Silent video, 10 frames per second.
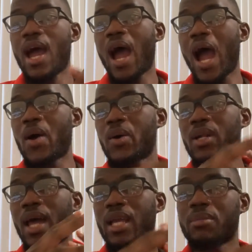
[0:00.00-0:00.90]
how,
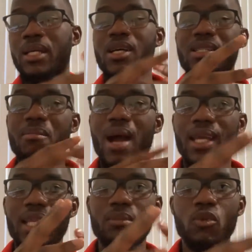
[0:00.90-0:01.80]
like, because the
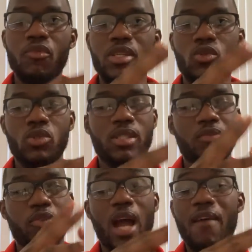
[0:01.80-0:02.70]
market move into
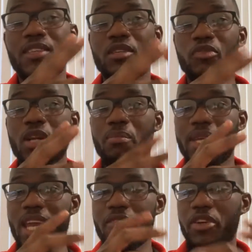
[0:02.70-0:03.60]
have different
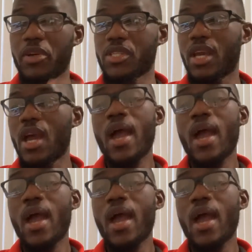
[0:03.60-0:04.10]
behaviors.